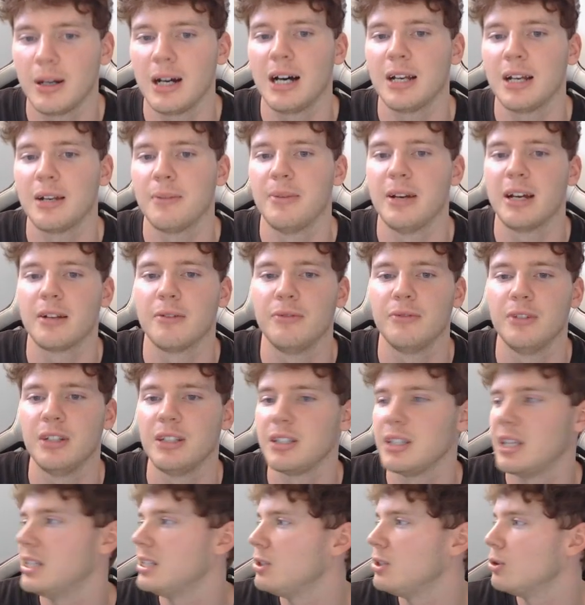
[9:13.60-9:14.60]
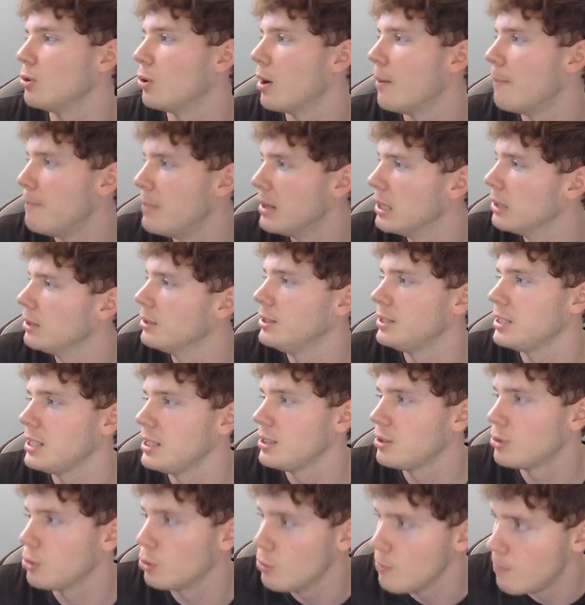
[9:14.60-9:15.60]
part about this, is your ability
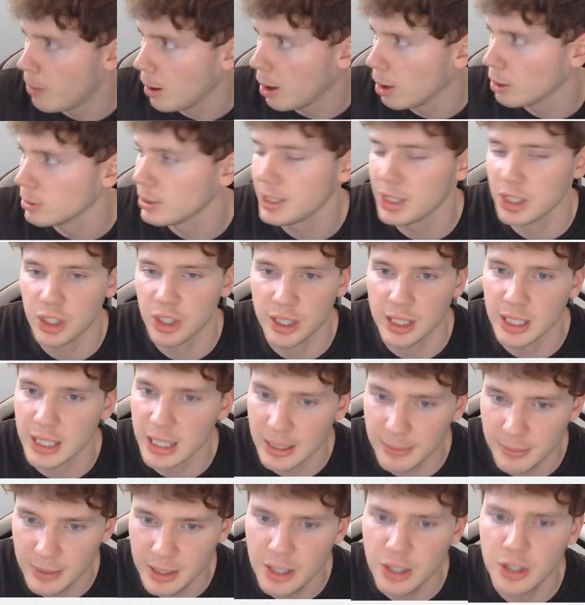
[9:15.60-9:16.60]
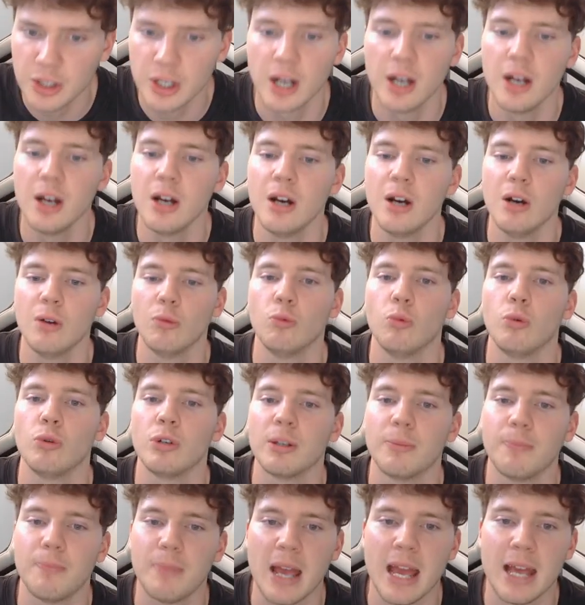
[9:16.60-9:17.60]
to polish the image will
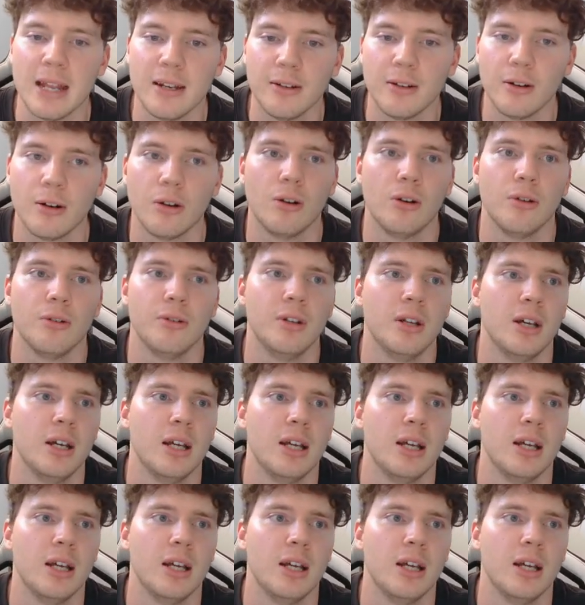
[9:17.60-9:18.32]
depend on,